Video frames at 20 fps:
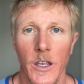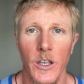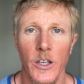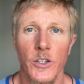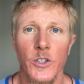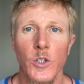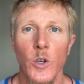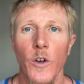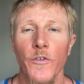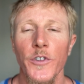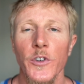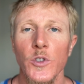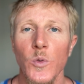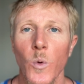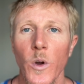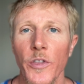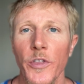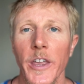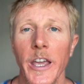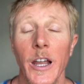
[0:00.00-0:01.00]
So if there's
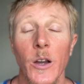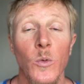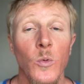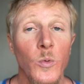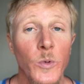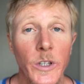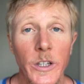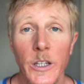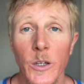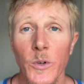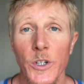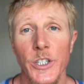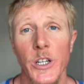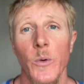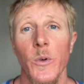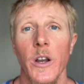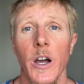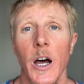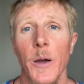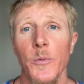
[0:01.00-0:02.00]
one thing I really wish I
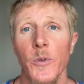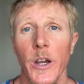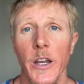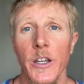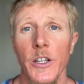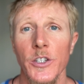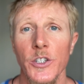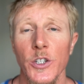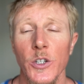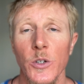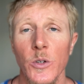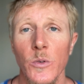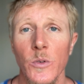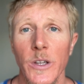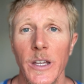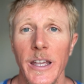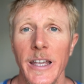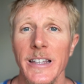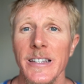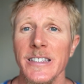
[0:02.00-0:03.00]
would have upgraded to,
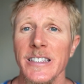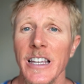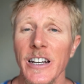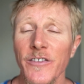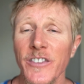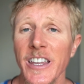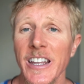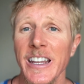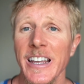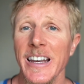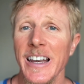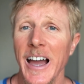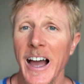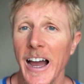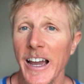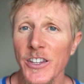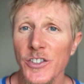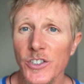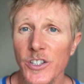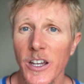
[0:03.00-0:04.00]
instead of getting an
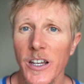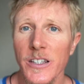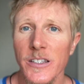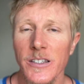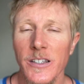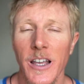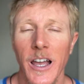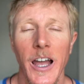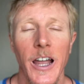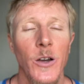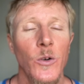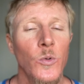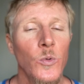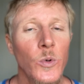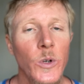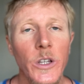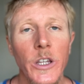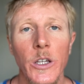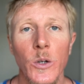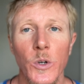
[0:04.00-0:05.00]
ice chest, I
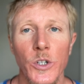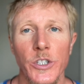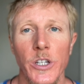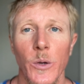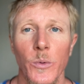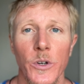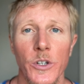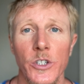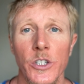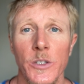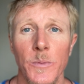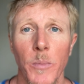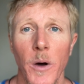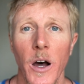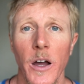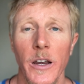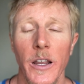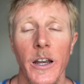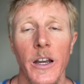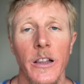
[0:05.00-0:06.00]
really wish I would have just
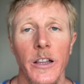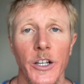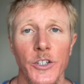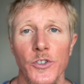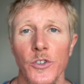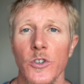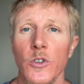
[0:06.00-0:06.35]
bought an electric